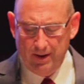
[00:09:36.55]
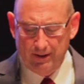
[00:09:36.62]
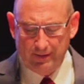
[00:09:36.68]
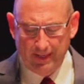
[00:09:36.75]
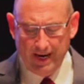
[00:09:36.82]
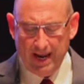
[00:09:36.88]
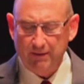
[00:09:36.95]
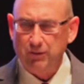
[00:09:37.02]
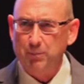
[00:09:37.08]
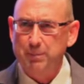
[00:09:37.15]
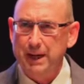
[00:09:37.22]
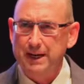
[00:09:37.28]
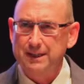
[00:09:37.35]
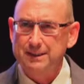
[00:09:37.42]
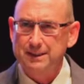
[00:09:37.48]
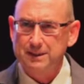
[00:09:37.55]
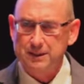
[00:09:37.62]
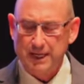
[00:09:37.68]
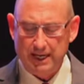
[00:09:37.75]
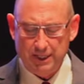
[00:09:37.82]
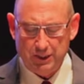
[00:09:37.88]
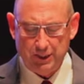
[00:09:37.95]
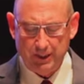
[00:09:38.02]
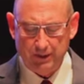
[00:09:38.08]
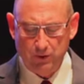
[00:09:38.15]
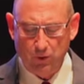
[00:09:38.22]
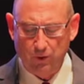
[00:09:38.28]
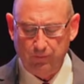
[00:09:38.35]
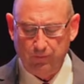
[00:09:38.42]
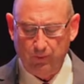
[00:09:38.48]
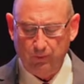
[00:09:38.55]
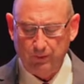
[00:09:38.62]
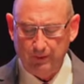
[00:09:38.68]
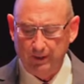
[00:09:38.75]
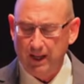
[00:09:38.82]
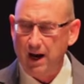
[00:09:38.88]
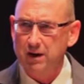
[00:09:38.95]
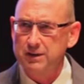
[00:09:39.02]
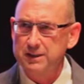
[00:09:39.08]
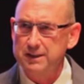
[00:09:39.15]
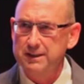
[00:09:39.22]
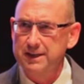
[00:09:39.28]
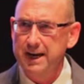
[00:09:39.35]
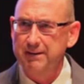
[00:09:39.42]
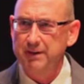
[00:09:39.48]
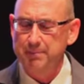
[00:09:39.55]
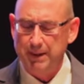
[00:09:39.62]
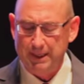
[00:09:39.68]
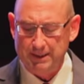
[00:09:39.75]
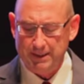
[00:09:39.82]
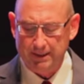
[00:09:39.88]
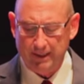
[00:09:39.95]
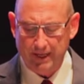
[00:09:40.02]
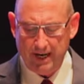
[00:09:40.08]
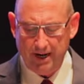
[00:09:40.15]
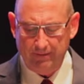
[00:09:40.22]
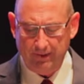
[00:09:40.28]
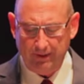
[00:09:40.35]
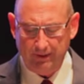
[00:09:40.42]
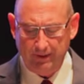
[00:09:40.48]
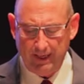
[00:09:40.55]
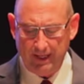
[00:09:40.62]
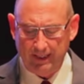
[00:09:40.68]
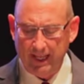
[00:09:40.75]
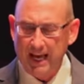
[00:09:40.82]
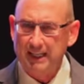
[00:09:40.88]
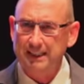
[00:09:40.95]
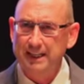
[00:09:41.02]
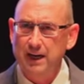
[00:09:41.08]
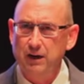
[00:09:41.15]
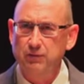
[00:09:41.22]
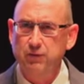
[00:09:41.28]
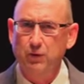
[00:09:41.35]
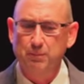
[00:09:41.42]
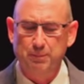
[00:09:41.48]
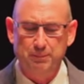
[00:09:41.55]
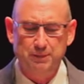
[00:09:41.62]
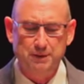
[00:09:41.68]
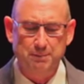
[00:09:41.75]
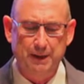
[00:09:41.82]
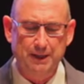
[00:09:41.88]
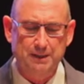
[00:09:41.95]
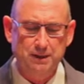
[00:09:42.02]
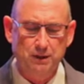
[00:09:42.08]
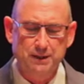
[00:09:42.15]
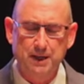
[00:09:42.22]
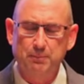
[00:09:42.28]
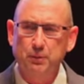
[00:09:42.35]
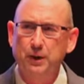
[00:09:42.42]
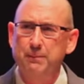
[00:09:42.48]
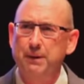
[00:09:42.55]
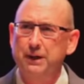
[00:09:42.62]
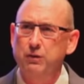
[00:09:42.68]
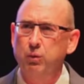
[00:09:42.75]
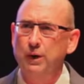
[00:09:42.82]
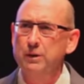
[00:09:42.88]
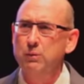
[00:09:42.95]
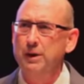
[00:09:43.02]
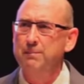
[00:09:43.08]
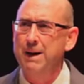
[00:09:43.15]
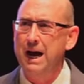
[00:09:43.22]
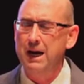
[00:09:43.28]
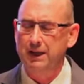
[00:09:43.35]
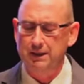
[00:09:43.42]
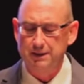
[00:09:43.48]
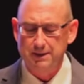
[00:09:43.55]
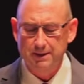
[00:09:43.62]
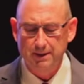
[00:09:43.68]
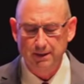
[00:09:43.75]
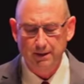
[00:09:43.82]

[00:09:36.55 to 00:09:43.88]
The naval base station at Norfolk, the largest Navy base in the Navy, and Langley Air Force Base are separated by 21 miles.